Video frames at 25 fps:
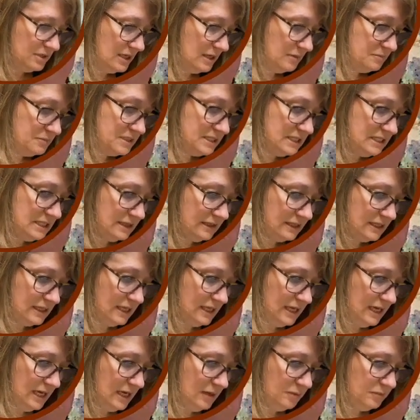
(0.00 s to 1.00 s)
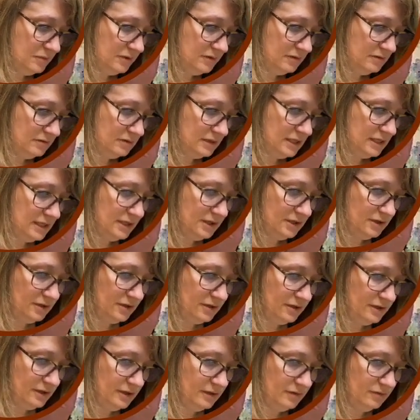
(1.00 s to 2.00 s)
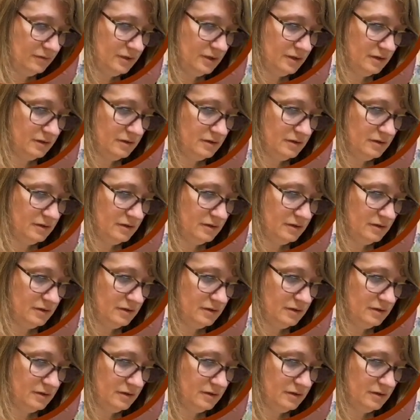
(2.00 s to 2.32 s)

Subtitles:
and I'm seeing that happen here in